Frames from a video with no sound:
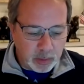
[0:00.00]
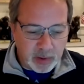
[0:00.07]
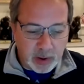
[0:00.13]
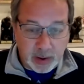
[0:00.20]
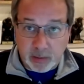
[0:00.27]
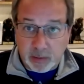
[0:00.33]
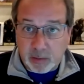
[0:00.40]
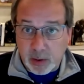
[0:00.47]

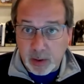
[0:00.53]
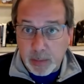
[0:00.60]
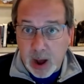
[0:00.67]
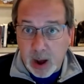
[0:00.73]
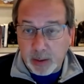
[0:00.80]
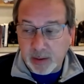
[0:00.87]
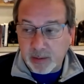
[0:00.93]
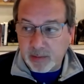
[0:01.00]
concerned
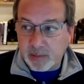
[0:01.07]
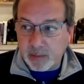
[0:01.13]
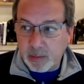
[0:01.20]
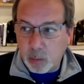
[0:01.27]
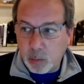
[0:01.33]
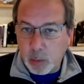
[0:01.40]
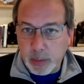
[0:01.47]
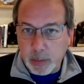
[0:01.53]
about is when we